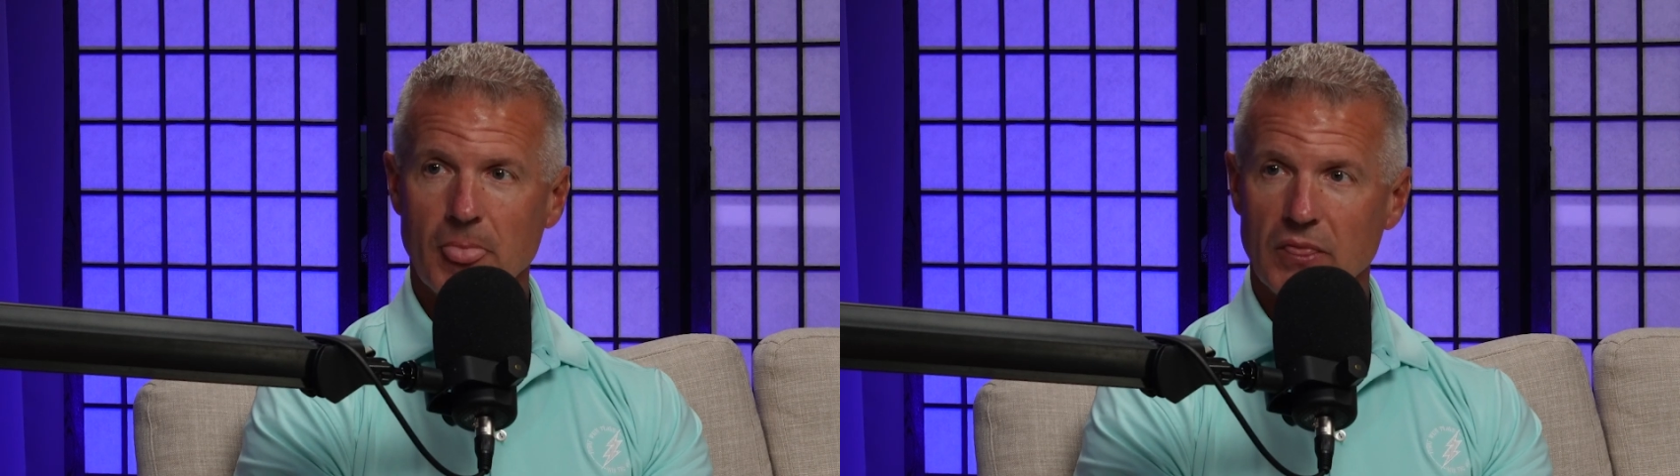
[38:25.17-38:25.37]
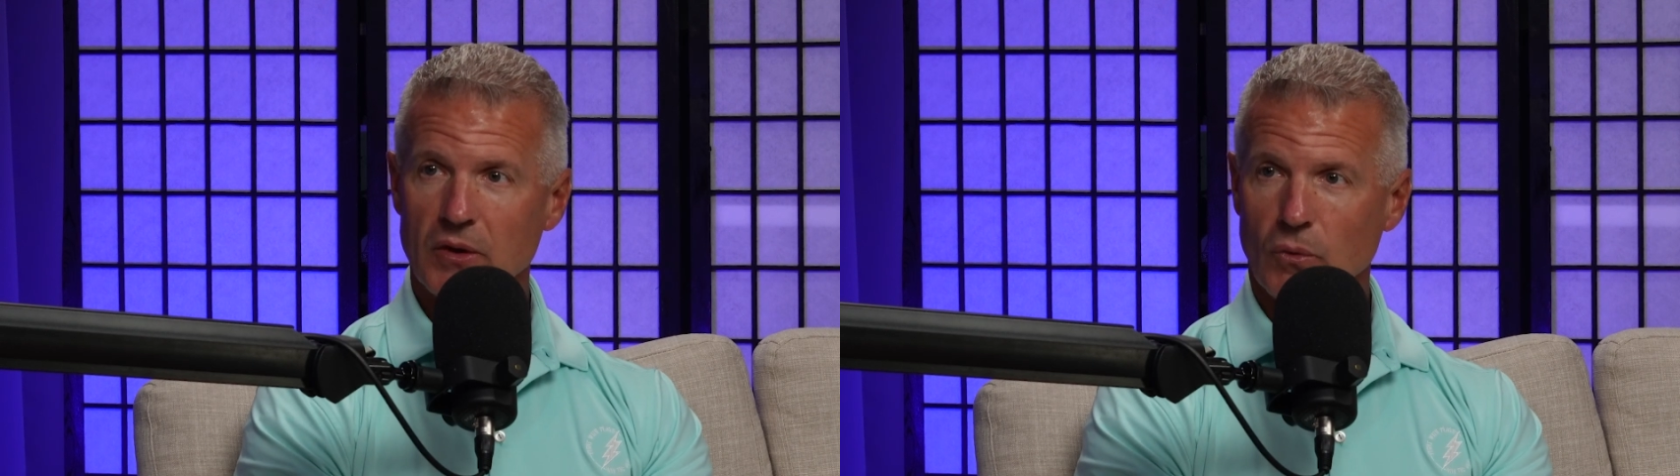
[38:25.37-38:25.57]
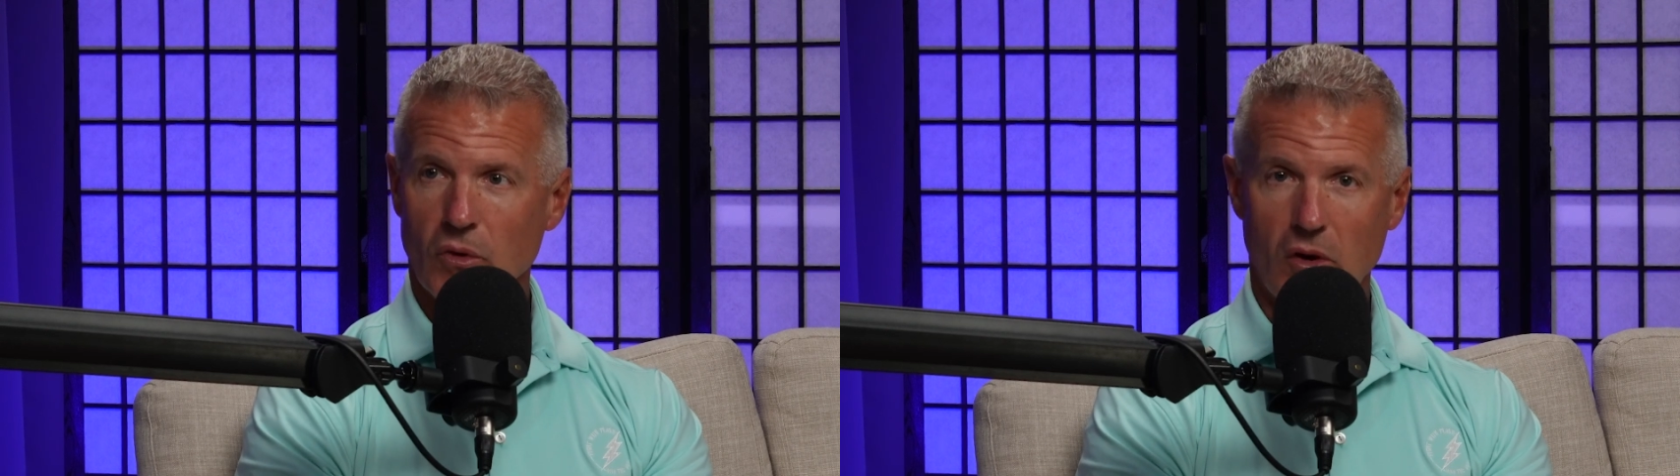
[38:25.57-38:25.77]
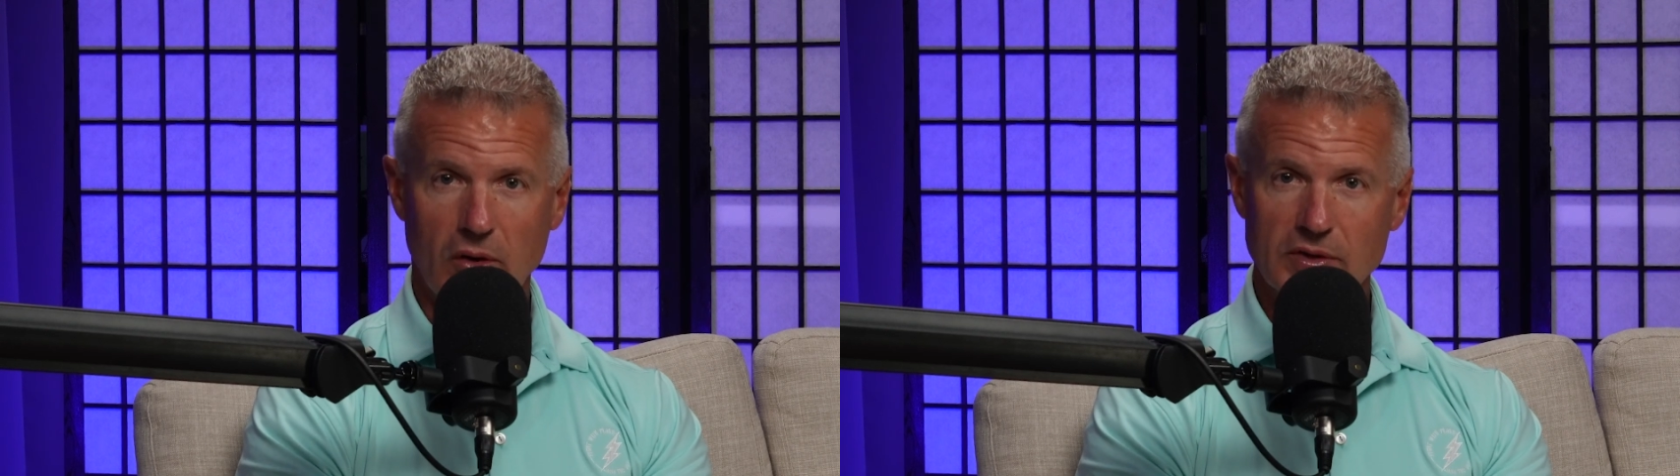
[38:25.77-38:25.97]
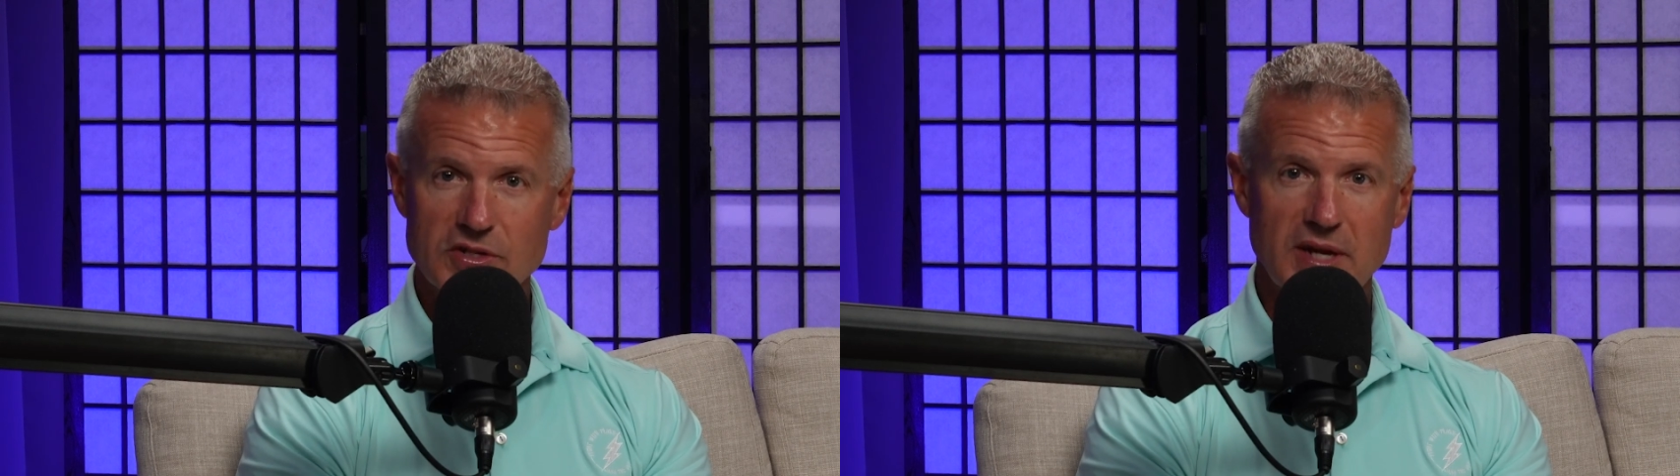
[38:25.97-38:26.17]
that we're all
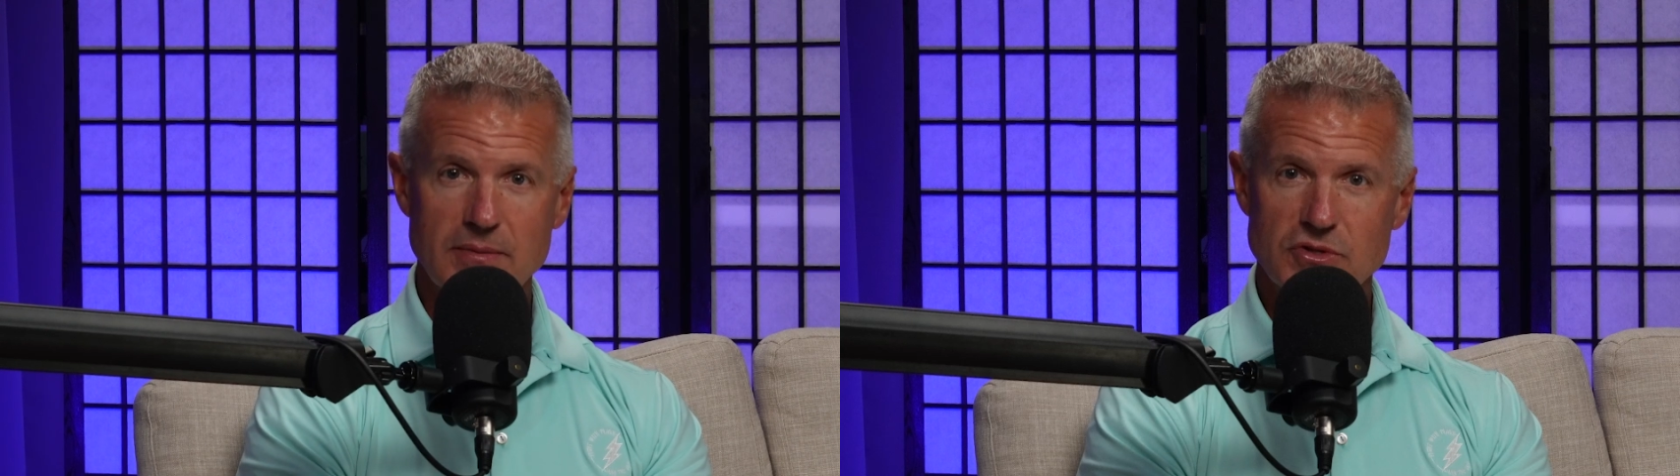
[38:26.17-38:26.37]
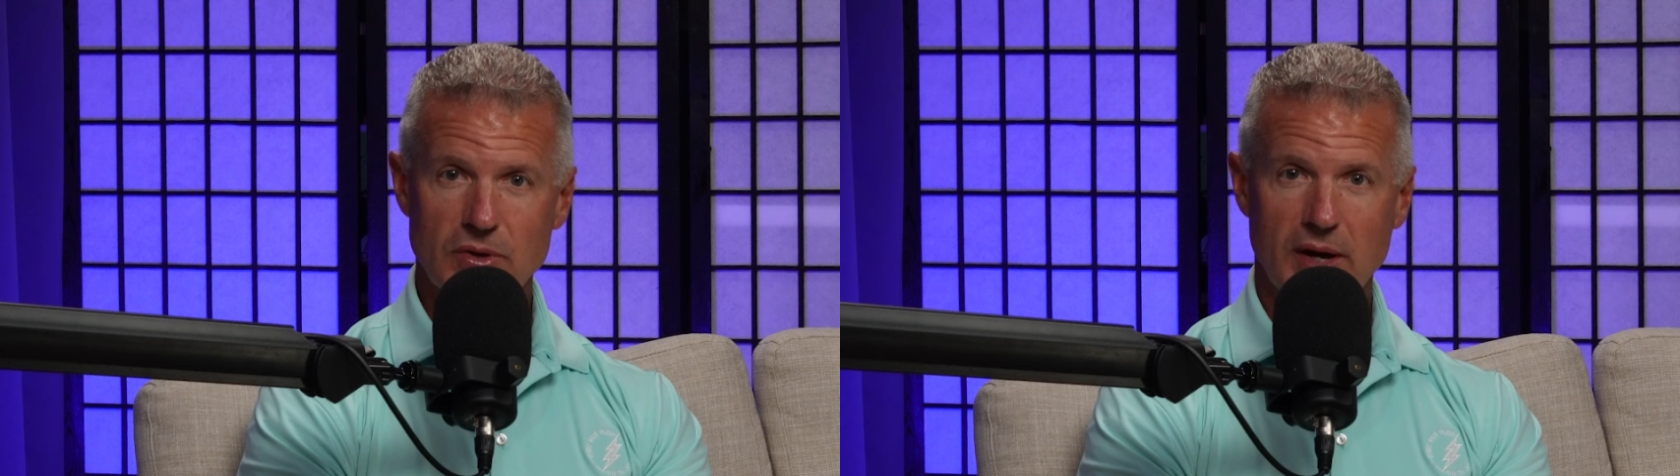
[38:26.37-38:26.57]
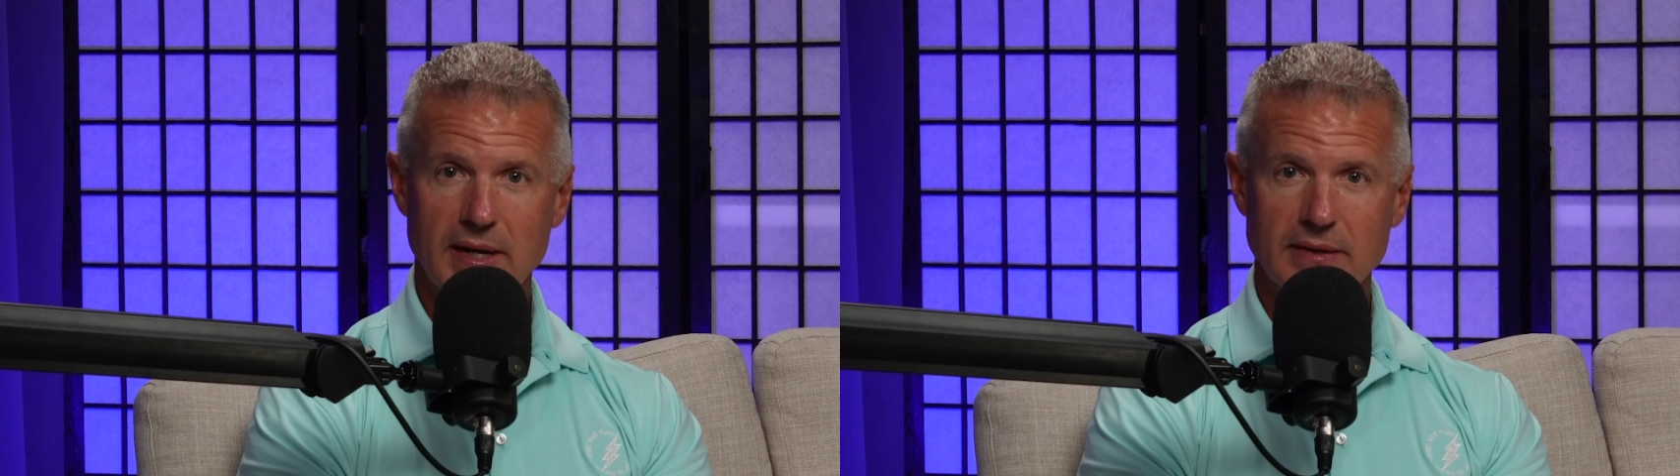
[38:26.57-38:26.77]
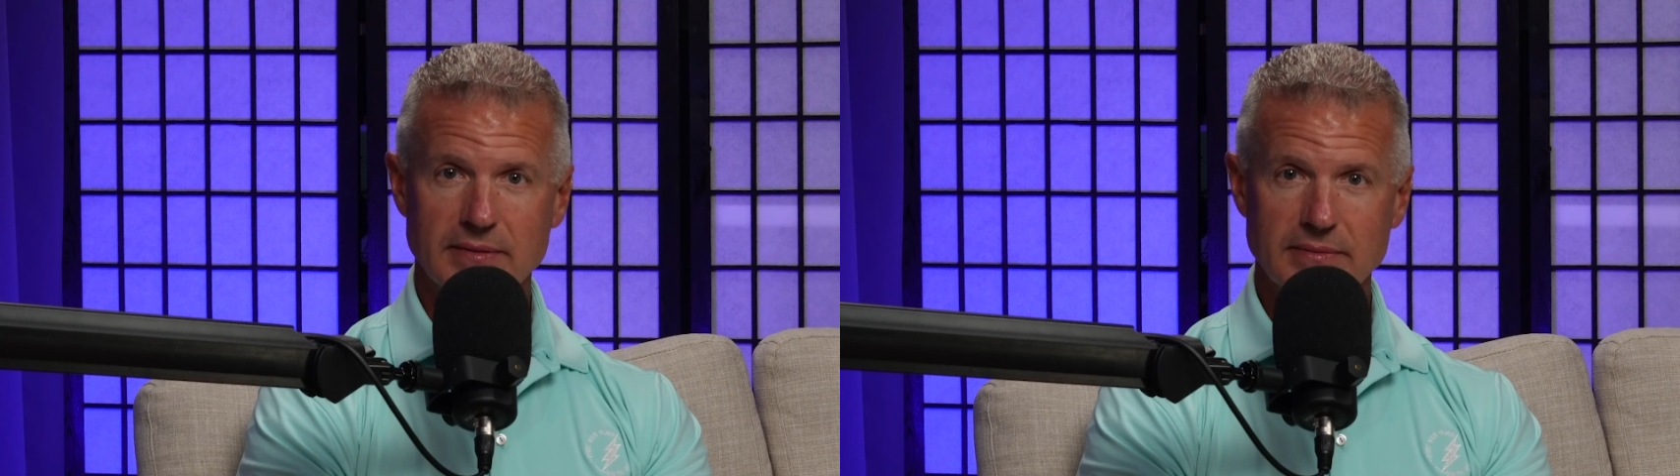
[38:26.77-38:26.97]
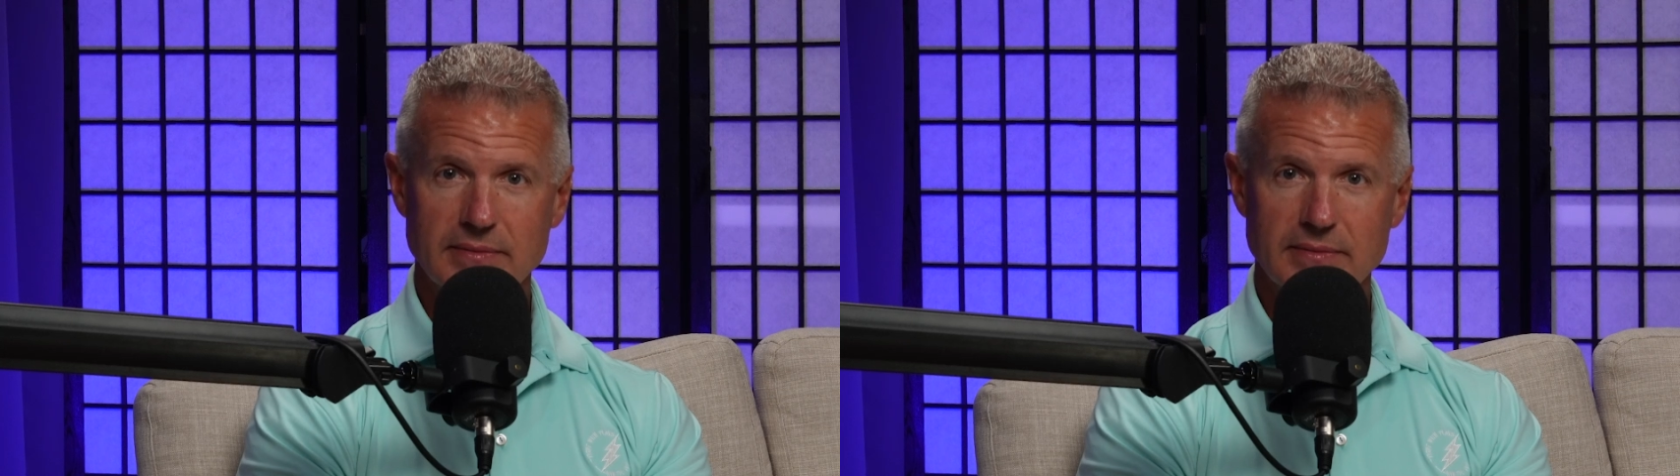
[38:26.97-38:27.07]
on the same train